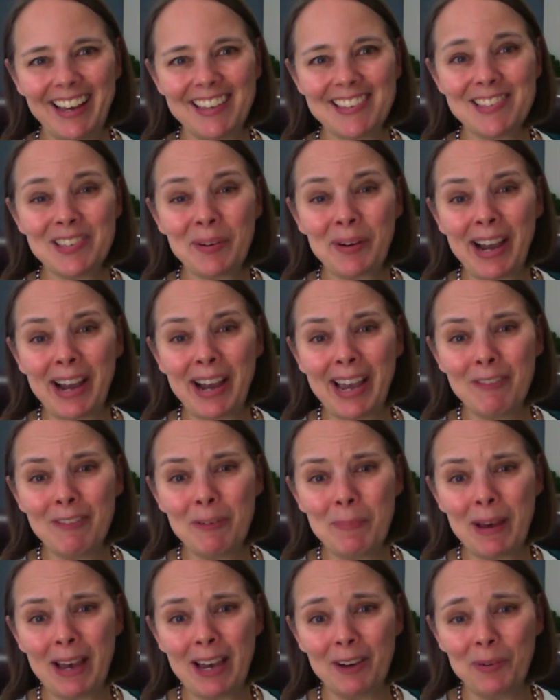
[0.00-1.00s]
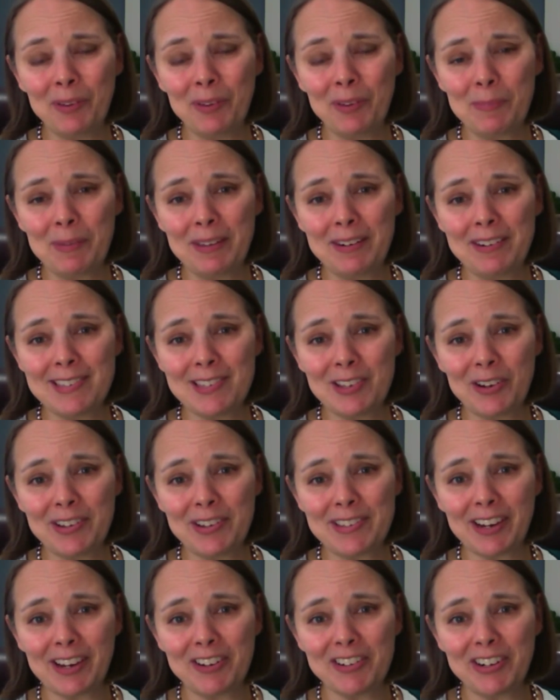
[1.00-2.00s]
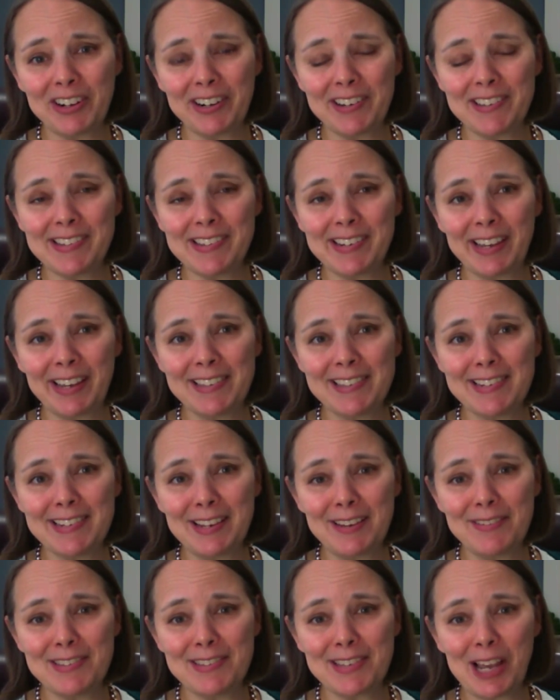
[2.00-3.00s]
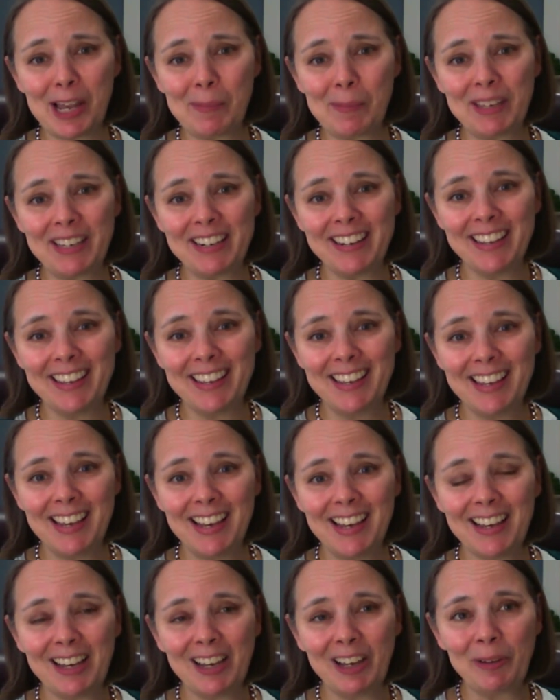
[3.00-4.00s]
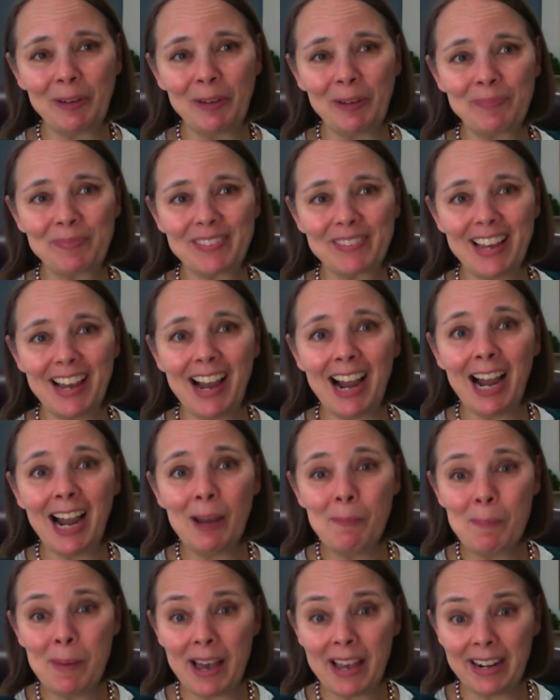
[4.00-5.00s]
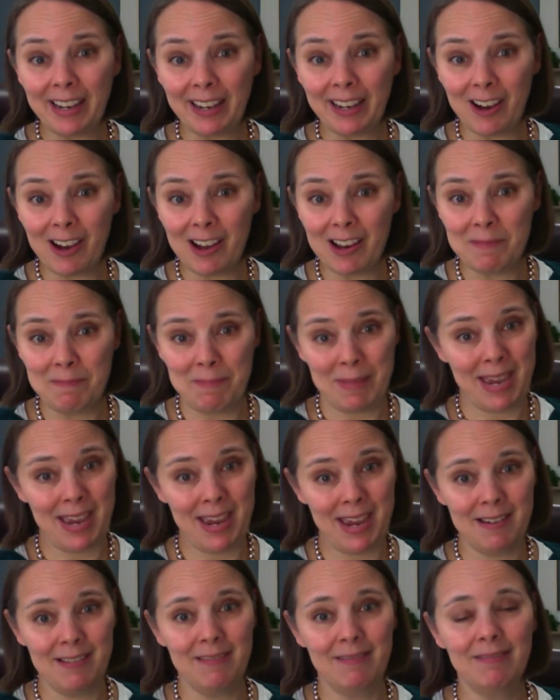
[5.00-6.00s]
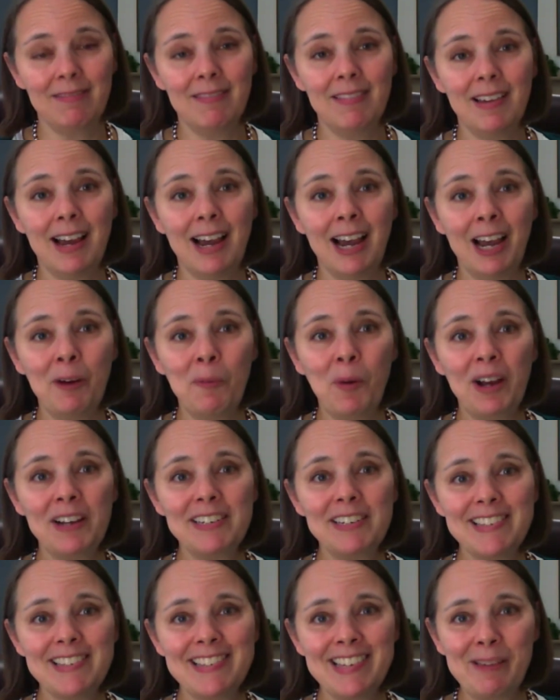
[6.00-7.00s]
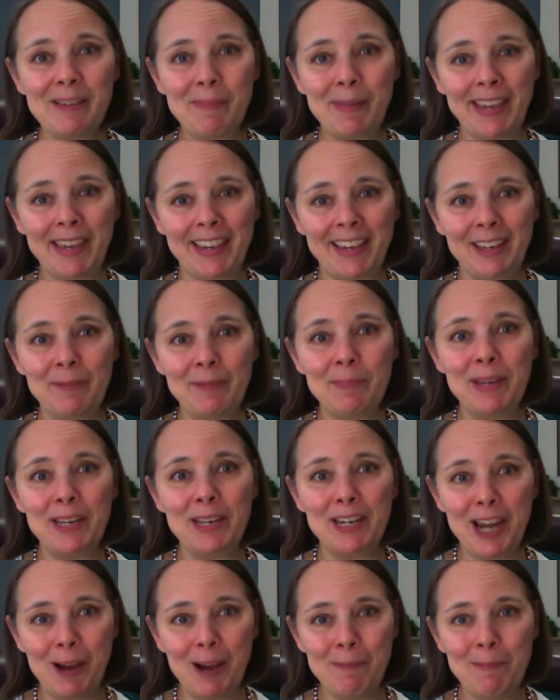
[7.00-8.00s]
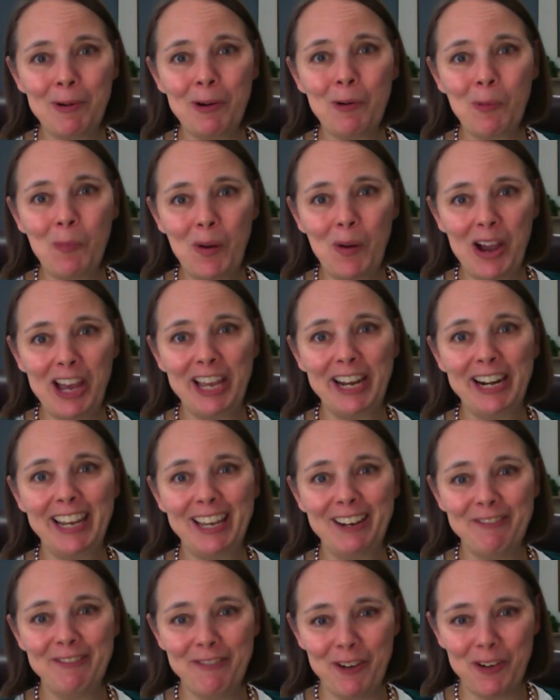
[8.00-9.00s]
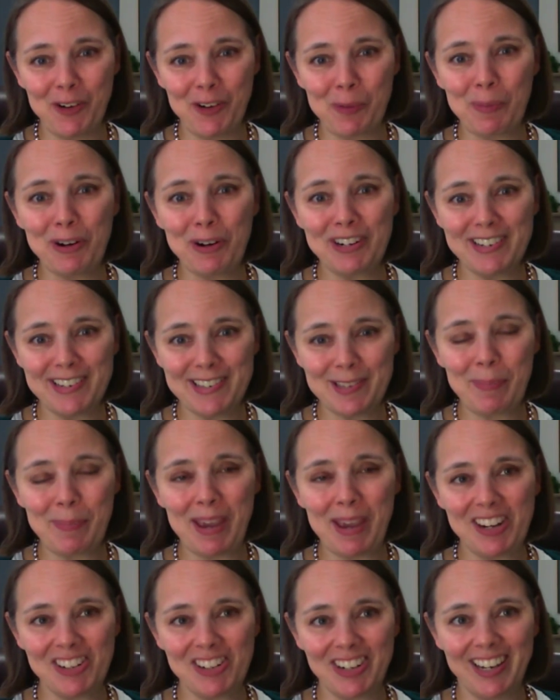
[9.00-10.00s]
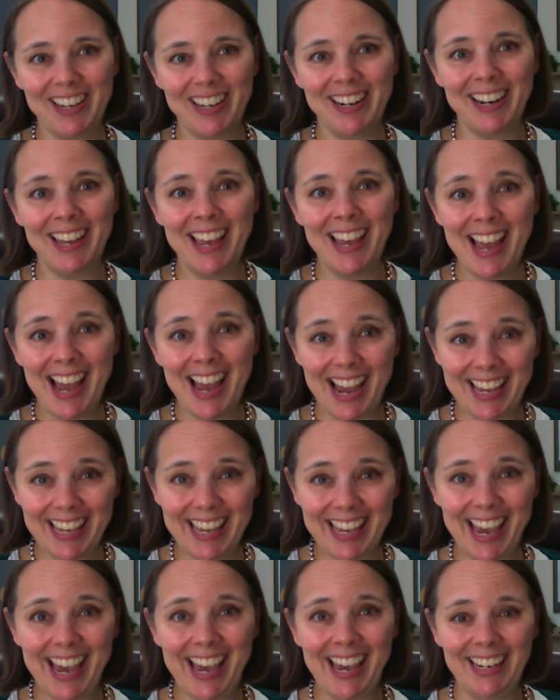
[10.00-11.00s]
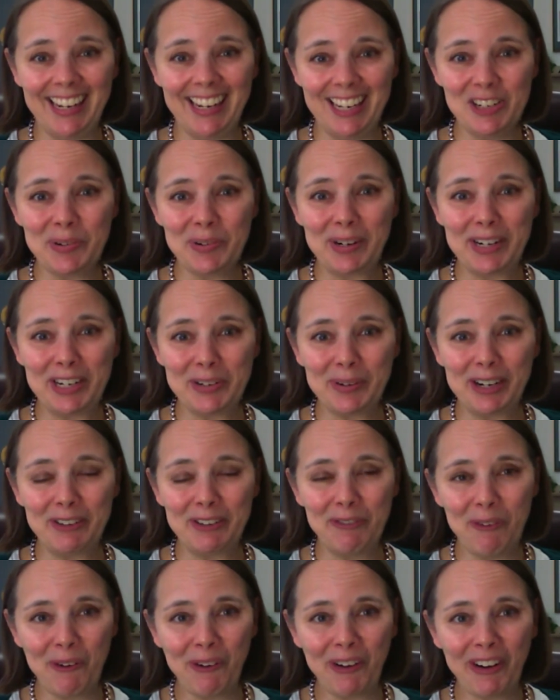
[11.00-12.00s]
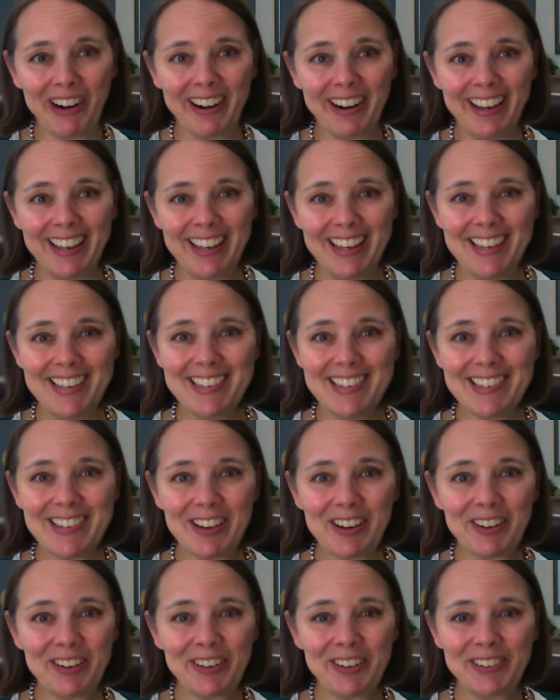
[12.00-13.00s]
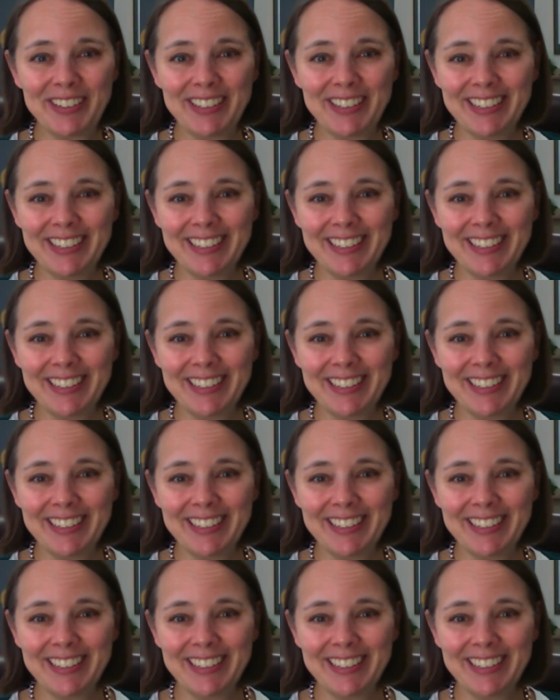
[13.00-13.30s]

So I have a bet with the Minnesota Secretary of State, Steve Simon. I'm betting on Maine. I want to see Maine be number 1 in voter participation again in 2024. So